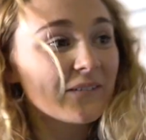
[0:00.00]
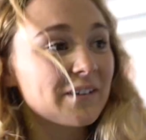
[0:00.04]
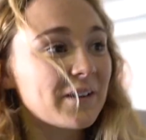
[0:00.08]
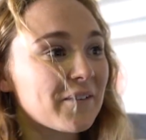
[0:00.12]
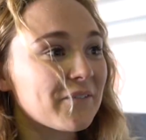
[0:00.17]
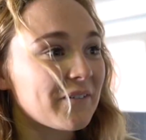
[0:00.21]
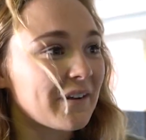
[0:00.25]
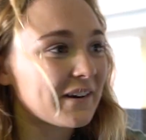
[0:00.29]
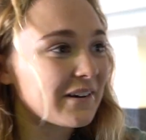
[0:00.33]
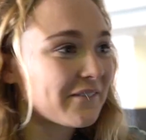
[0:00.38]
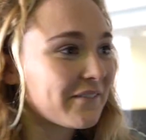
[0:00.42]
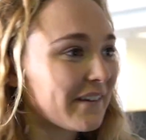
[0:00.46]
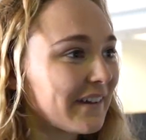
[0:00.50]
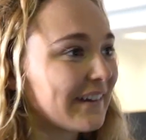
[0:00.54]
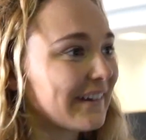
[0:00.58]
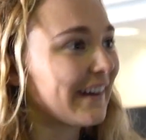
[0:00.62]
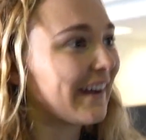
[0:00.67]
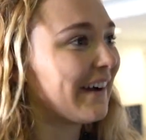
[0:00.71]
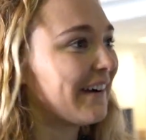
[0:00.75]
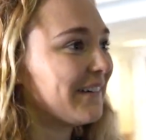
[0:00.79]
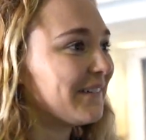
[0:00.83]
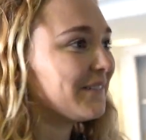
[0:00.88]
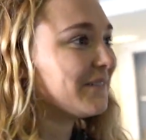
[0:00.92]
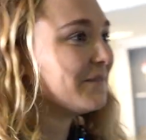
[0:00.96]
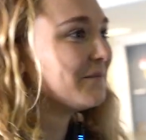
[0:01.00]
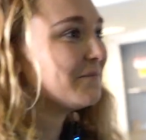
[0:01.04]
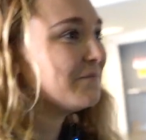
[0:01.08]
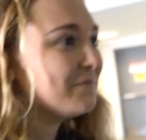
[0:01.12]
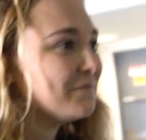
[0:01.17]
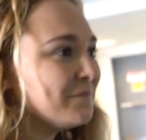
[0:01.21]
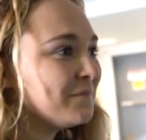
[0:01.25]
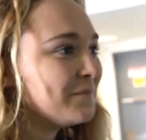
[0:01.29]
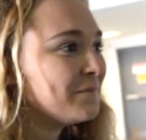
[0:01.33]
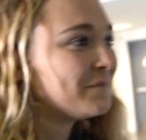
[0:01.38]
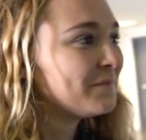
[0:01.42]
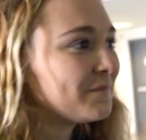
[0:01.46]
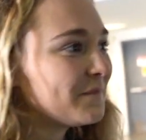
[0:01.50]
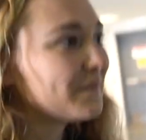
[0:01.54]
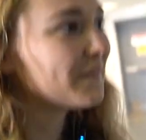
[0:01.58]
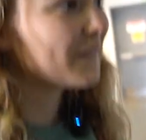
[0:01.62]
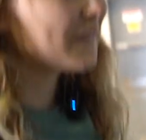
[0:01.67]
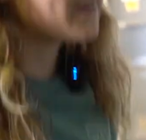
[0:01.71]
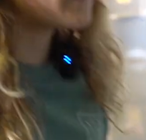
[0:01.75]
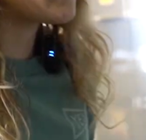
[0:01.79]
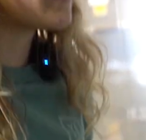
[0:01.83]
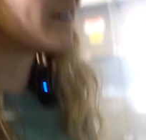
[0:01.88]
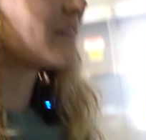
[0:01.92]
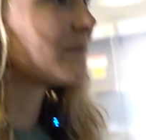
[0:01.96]
to go find a flight now.
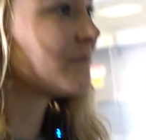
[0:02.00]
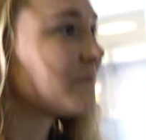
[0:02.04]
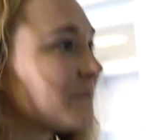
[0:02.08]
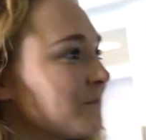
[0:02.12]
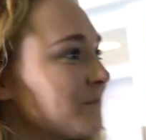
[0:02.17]
Okay.